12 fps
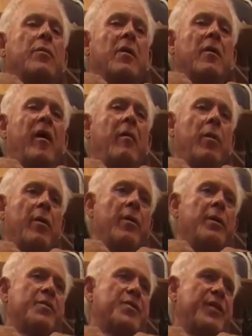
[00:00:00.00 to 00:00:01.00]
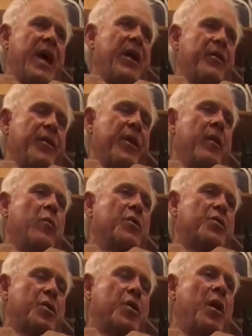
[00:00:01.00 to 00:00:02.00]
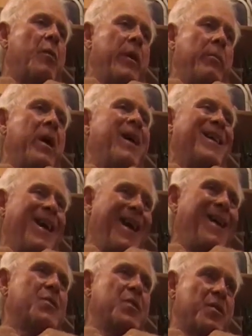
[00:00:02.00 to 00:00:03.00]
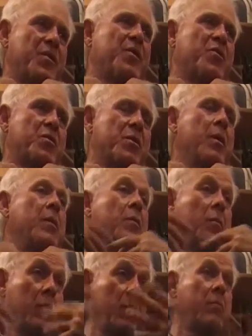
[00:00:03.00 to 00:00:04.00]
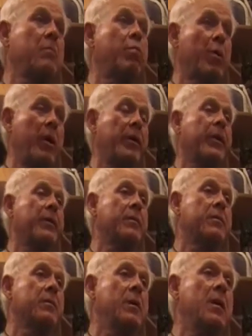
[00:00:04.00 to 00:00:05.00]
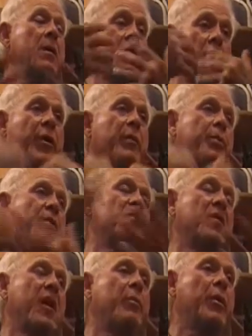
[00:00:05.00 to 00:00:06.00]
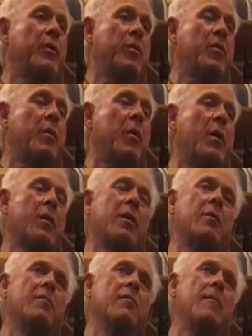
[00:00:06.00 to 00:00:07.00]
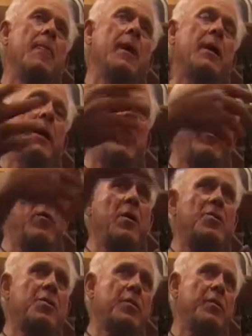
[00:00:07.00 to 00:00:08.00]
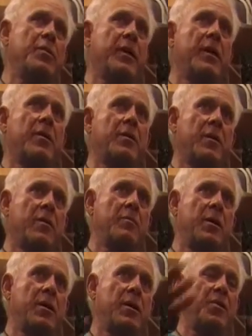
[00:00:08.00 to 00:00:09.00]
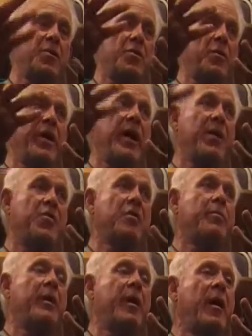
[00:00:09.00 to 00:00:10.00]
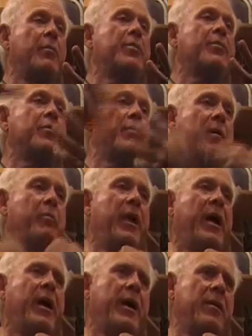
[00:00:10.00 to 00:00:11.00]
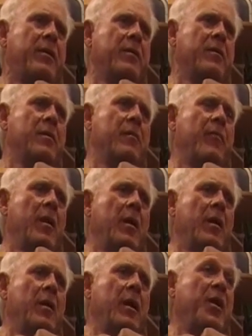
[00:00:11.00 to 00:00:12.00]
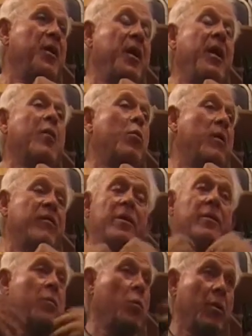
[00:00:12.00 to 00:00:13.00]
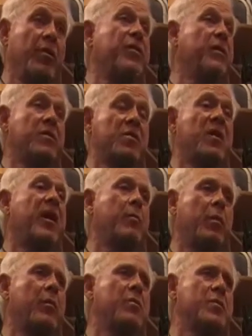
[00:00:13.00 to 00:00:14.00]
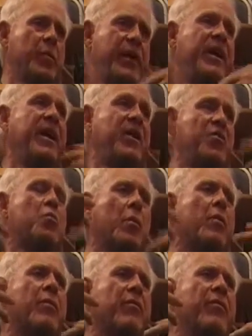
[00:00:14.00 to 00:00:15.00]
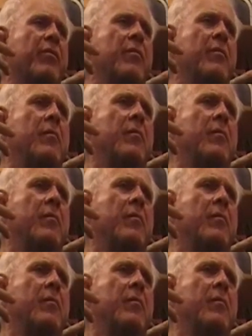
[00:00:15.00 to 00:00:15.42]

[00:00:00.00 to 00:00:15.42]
The labor is that thing which the common man has as his product. So he puts labor into the market. Now he wants to go get commodities. So he has to be able to be paid in an equivalent worth of his labor. So he gets worth.